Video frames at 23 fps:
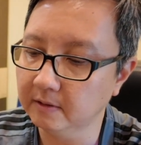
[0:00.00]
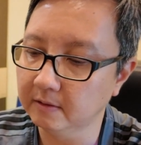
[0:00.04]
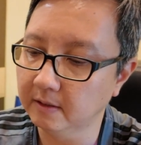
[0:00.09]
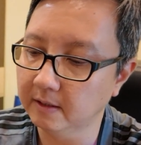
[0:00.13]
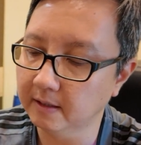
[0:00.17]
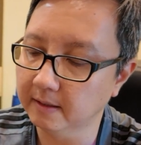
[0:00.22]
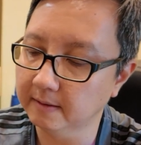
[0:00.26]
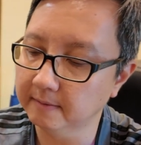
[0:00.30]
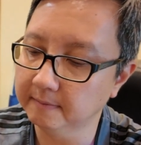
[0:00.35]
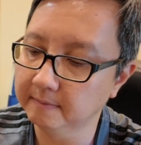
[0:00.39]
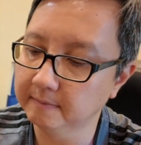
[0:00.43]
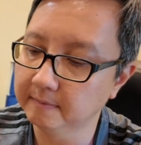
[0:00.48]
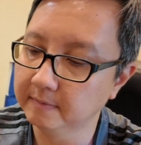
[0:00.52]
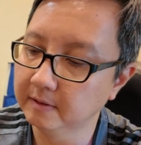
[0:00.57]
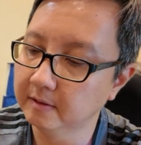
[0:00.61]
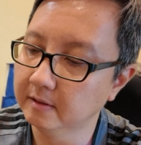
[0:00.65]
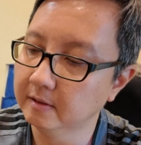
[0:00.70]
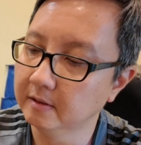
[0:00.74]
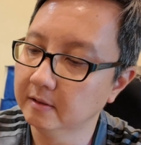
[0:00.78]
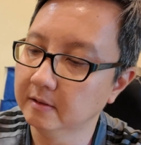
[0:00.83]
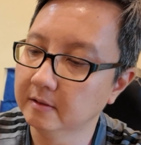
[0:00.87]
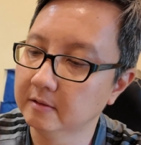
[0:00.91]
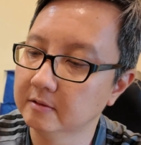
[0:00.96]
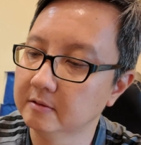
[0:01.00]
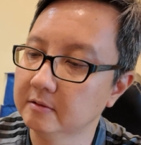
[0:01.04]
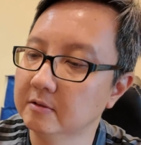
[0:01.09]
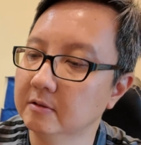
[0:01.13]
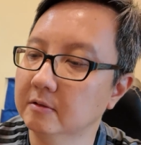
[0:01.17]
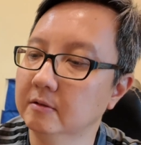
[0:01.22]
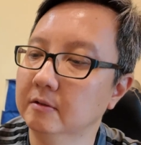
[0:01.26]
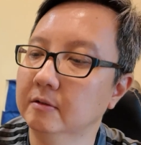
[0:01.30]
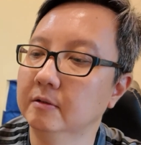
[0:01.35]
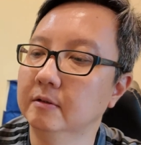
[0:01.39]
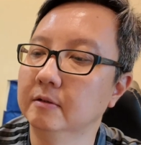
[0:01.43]
yeah,
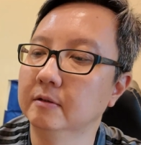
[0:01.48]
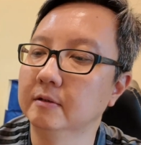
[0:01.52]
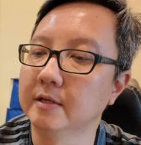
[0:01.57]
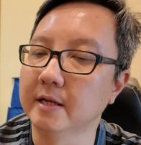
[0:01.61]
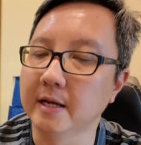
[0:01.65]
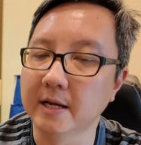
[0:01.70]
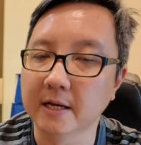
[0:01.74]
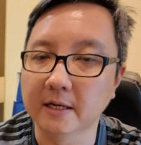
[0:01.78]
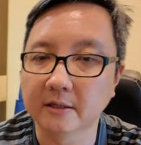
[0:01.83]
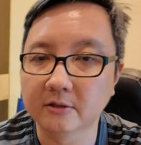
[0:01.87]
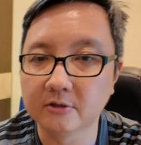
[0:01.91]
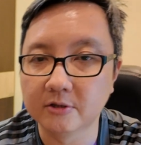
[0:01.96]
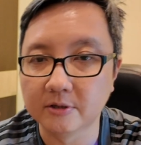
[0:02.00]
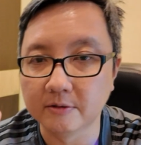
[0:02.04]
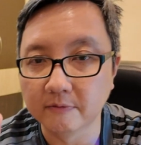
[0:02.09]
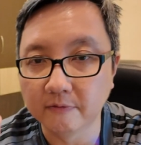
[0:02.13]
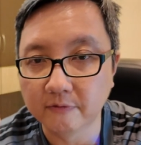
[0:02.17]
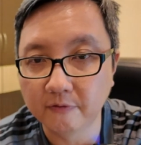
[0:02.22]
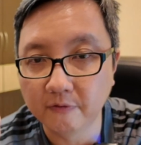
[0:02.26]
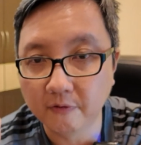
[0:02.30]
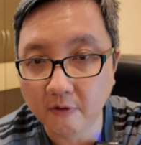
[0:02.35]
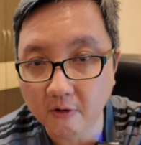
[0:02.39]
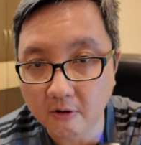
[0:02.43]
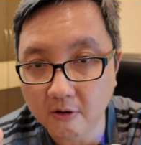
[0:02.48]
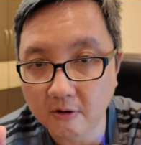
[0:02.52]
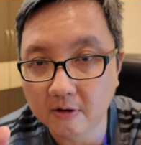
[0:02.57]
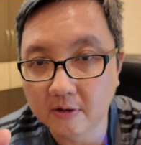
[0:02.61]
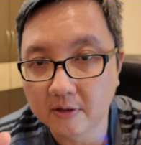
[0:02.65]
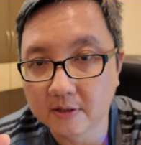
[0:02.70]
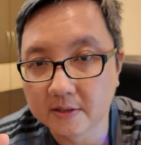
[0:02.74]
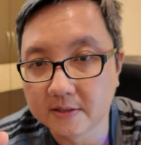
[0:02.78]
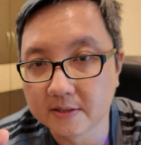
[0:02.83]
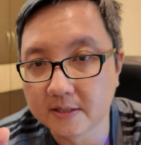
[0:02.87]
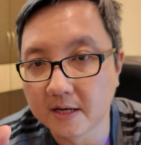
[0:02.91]
so the Action
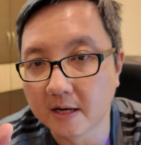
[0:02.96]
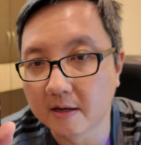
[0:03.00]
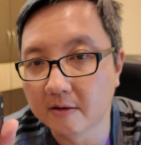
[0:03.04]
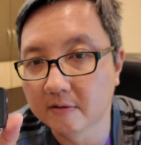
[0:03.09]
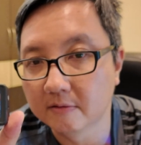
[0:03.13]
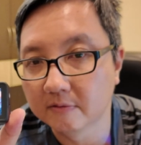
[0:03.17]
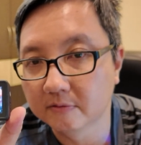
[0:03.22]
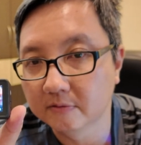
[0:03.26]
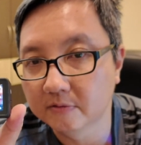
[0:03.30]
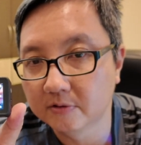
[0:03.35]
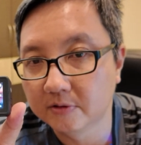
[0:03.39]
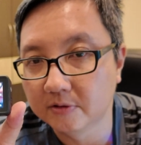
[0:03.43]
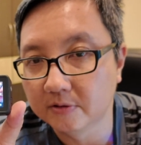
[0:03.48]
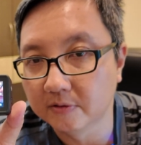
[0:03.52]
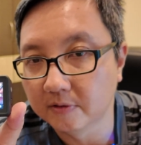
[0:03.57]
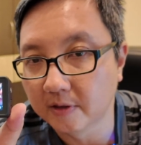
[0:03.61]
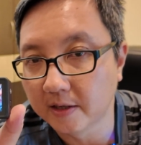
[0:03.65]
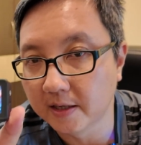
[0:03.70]
4 is down to